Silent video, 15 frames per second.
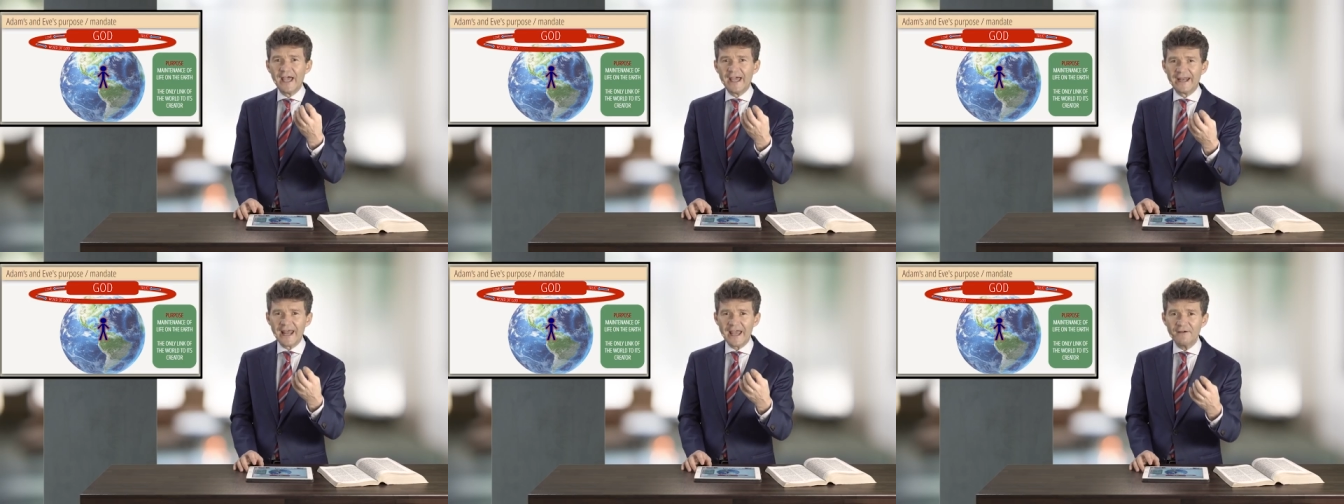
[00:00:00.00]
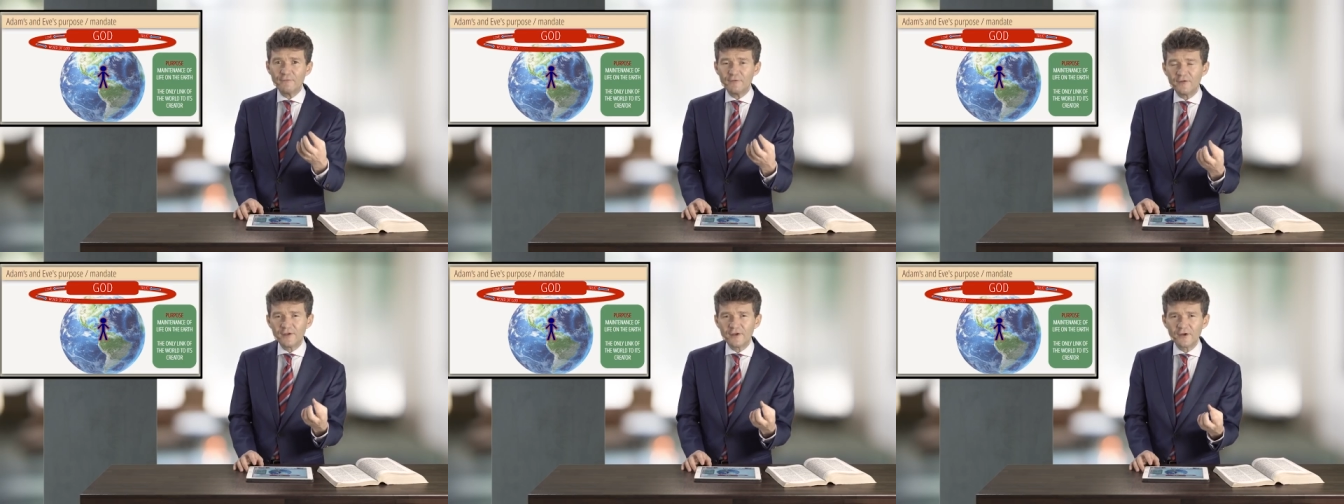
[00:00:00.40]
and
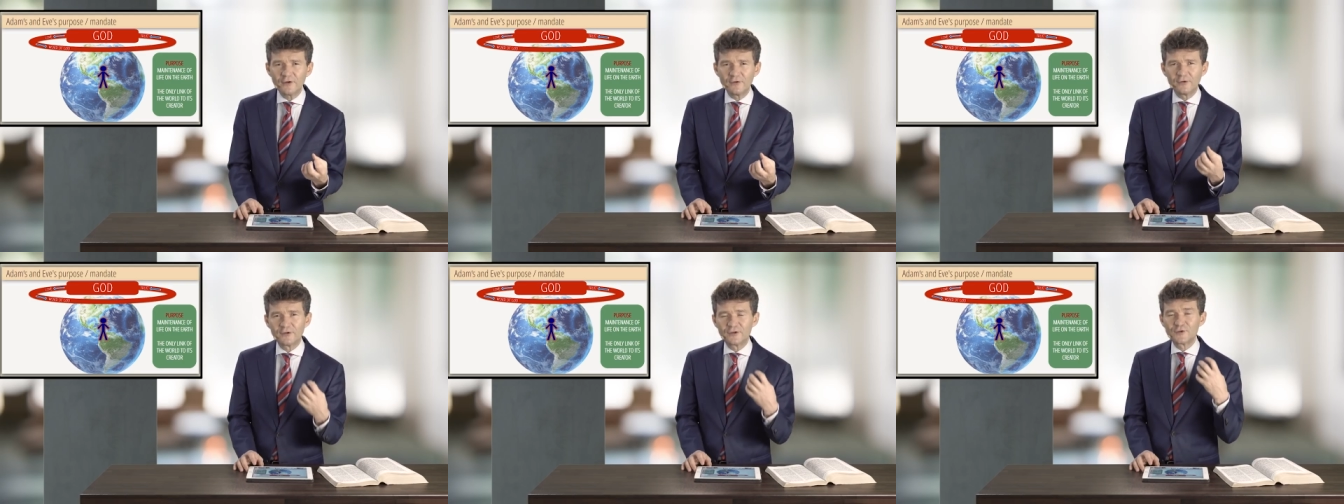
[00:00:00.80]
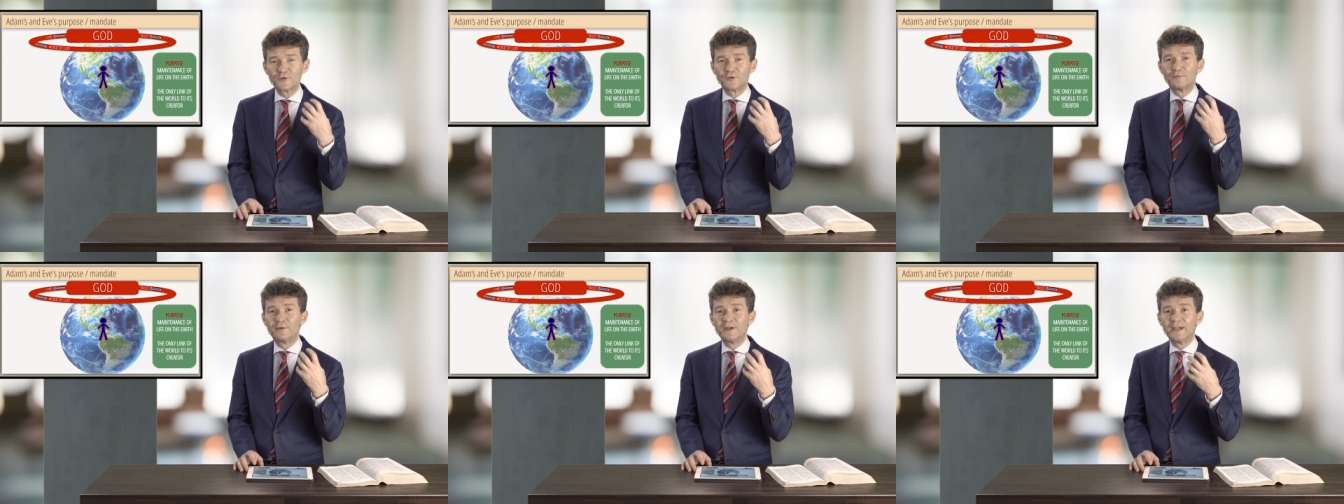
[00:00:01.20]
everything on earth
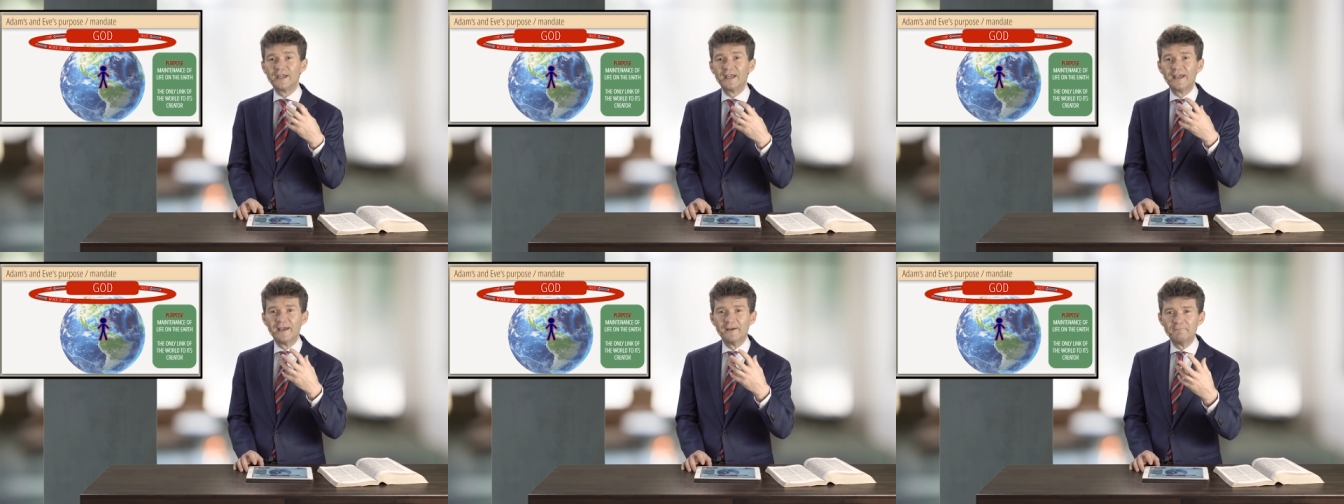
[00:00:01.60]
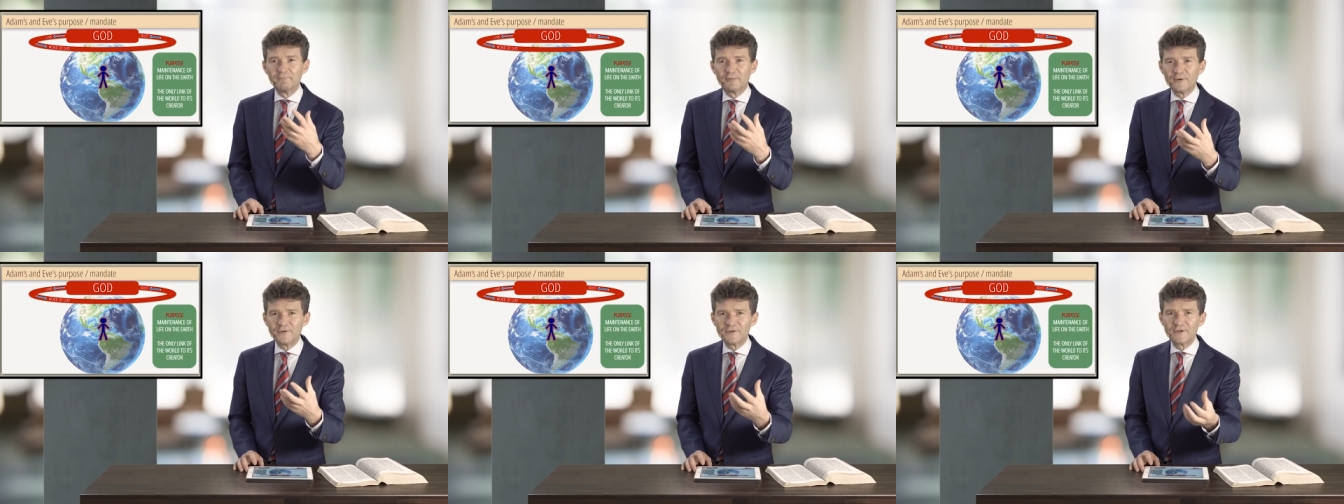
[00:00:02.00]
should be
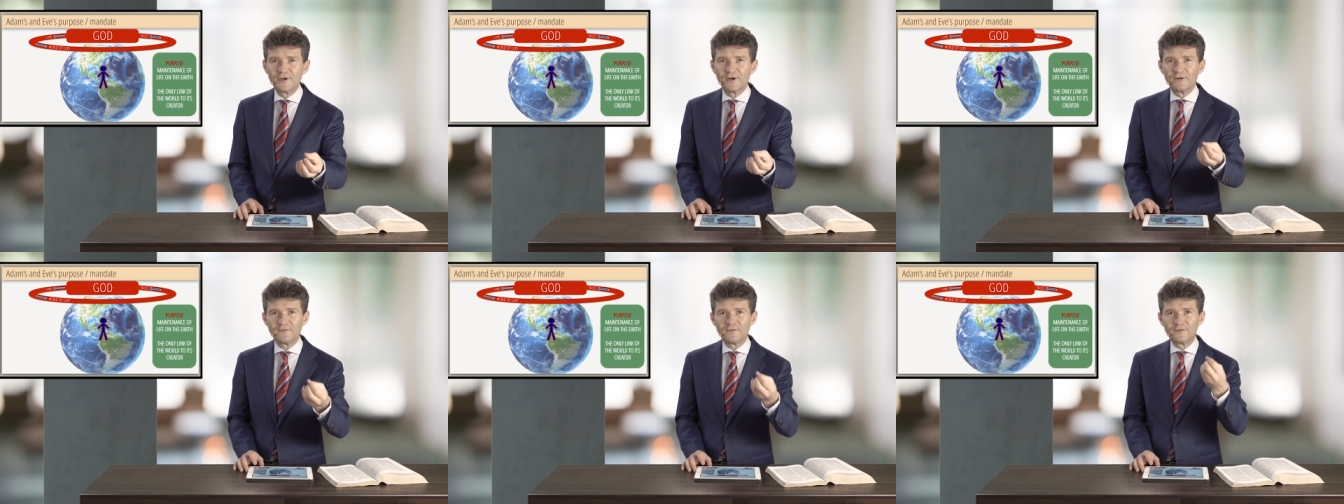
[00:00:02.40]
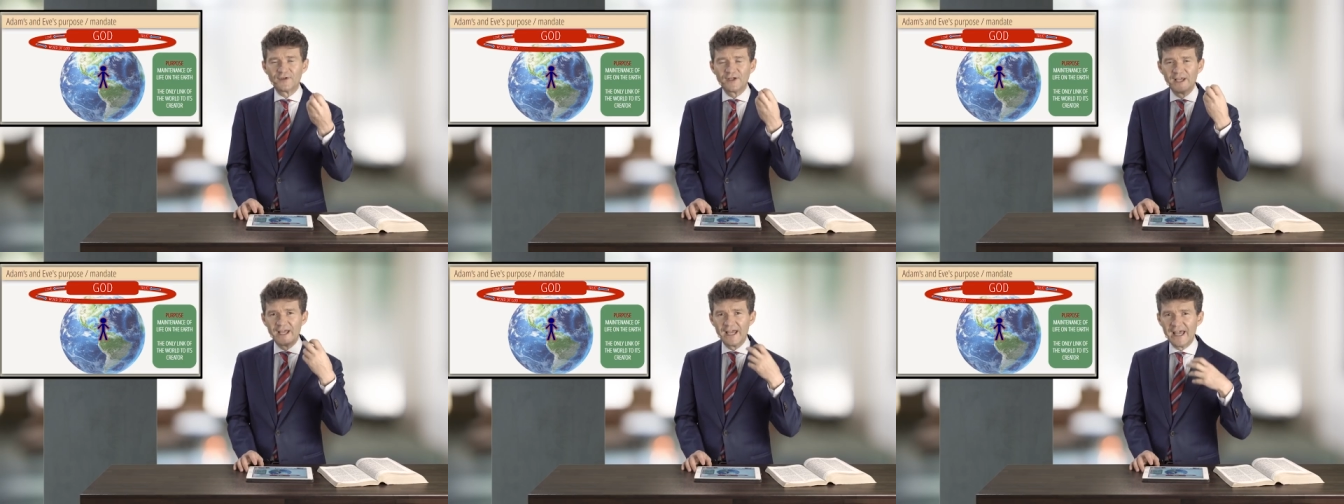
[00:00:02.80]

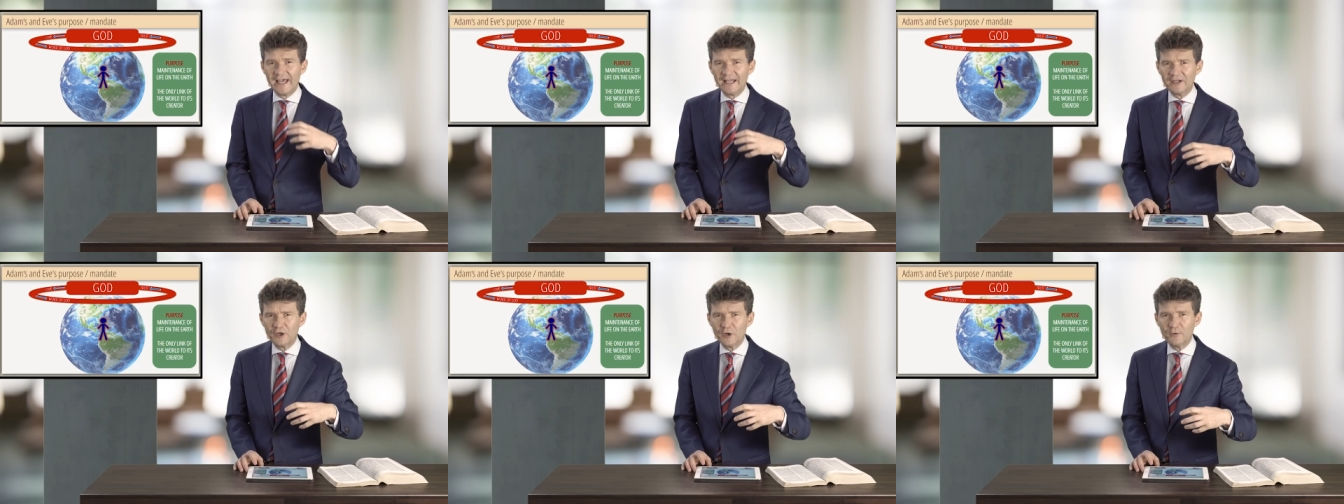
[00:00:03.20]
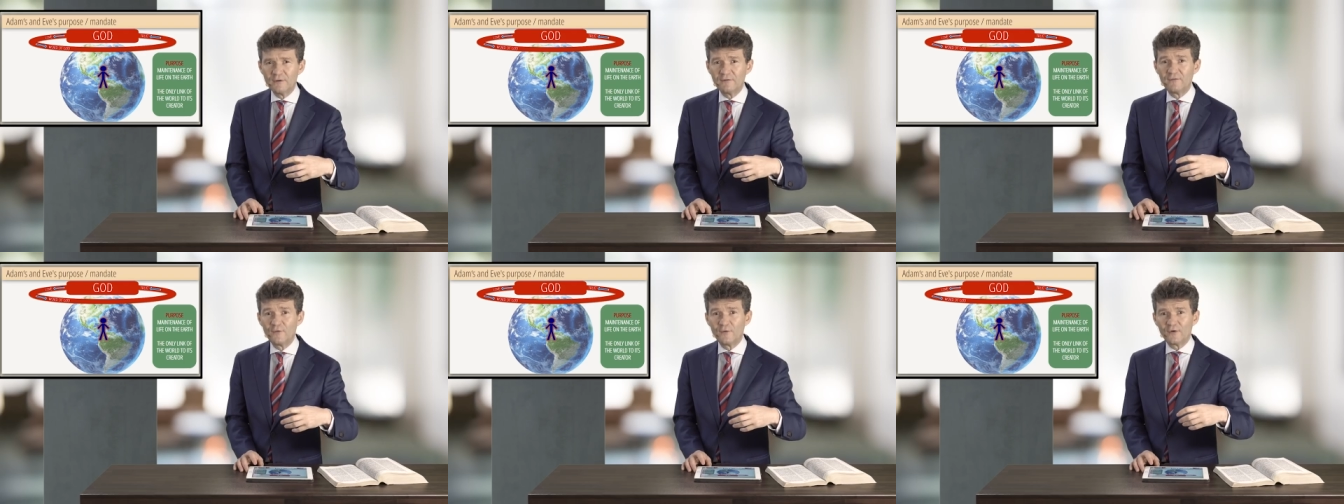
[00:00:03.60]
preserved and
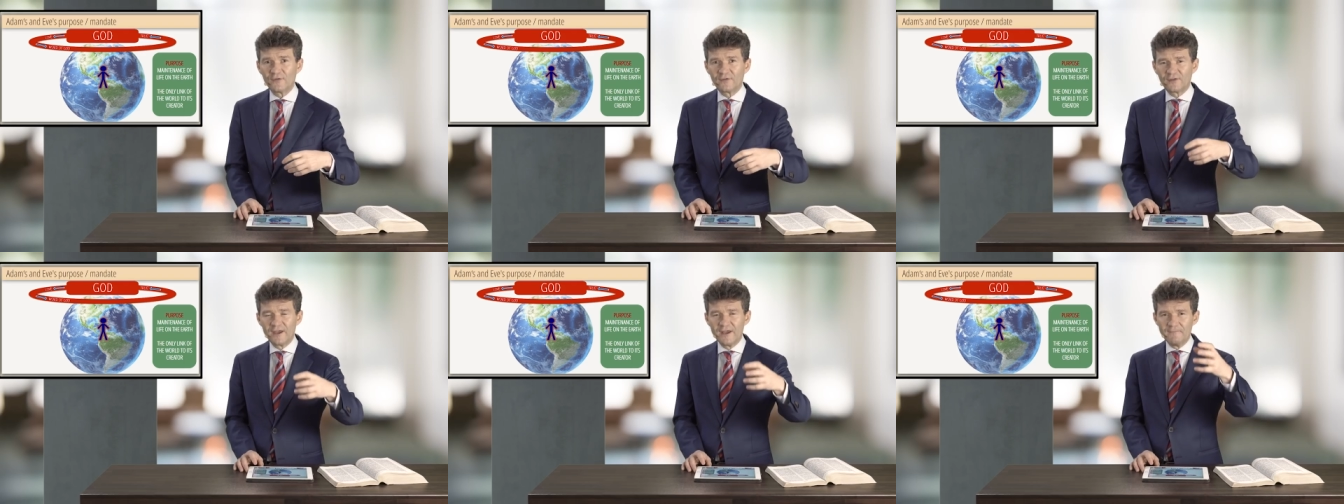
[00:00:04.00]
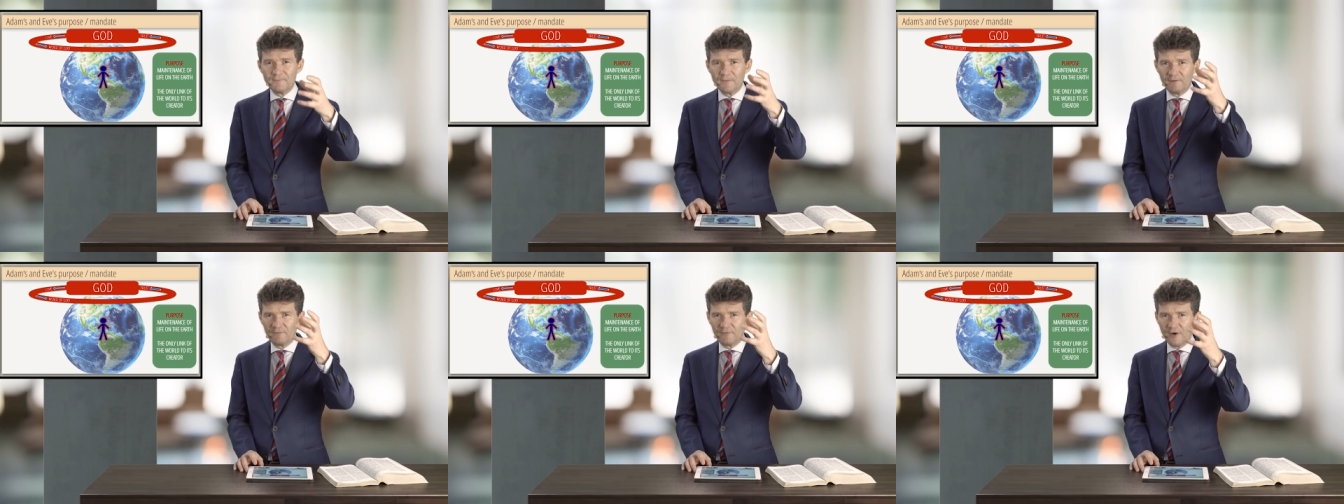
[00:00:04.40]
going forth.
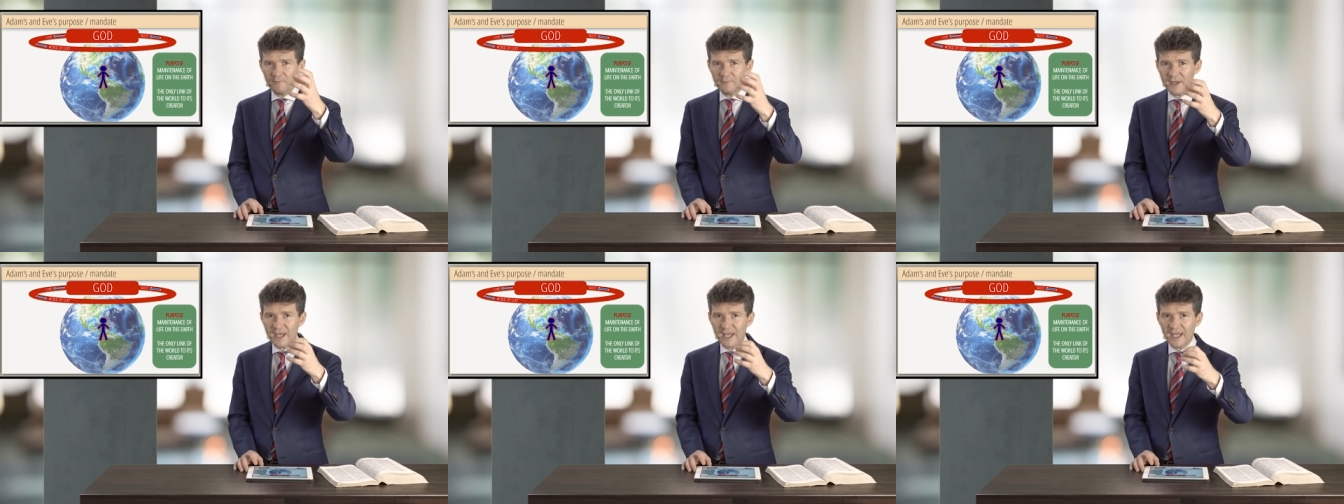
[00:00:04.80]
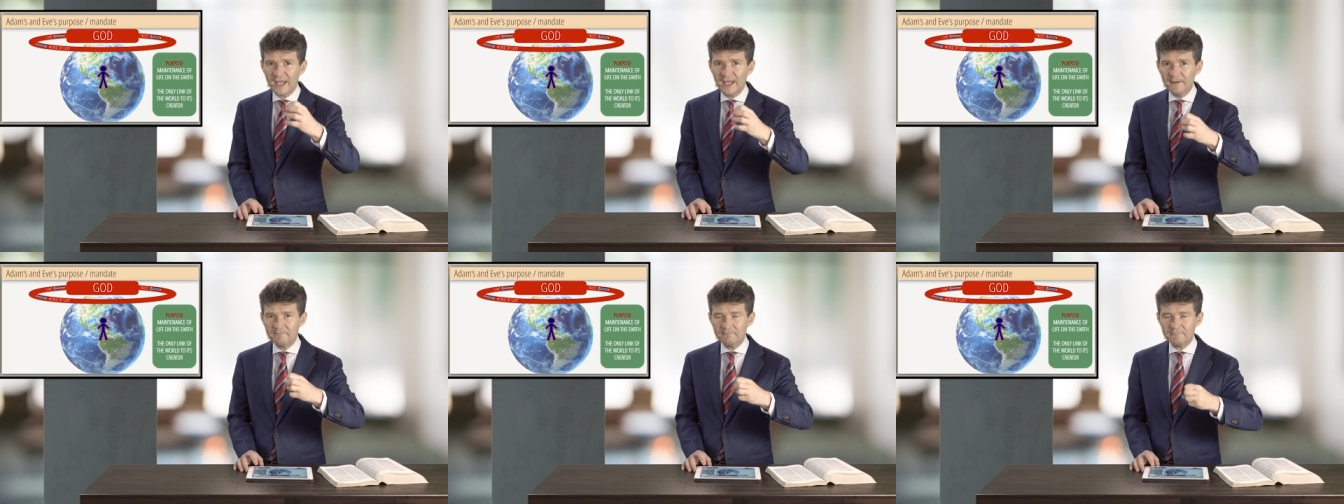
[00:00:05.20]
From
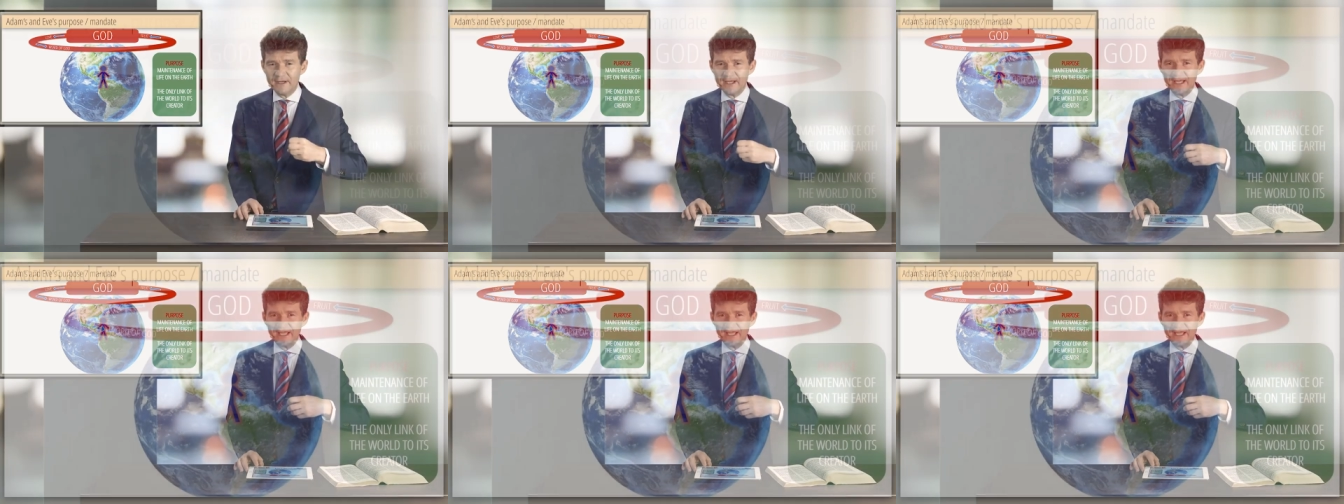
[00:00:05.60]
him,